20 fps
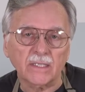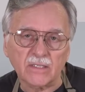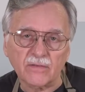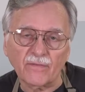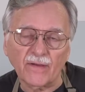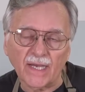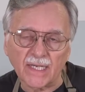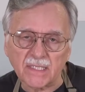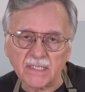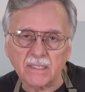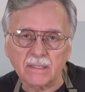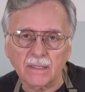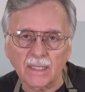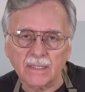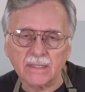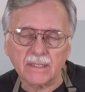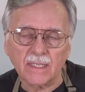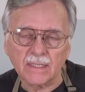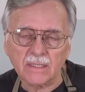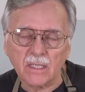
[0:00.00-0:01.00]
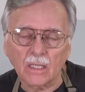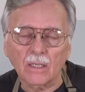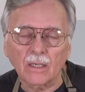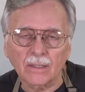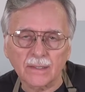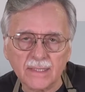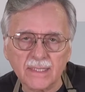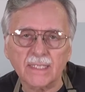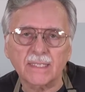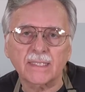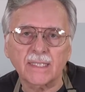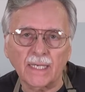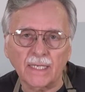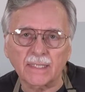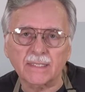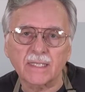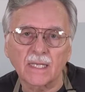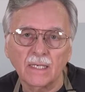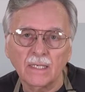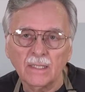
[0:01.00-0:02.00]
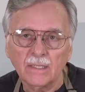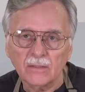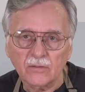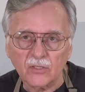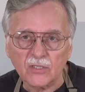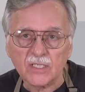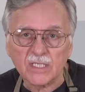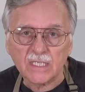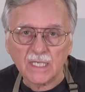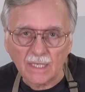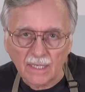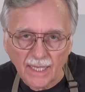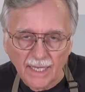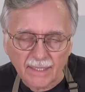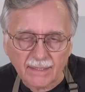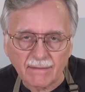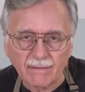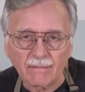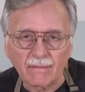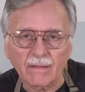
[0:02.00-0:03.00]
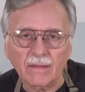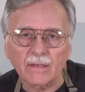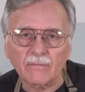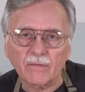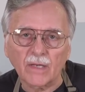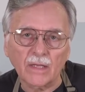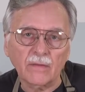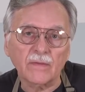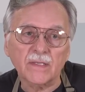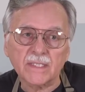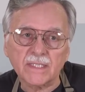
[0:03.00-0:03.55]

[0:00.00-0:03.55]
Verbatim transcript: as fast as, as long as it takes to select it in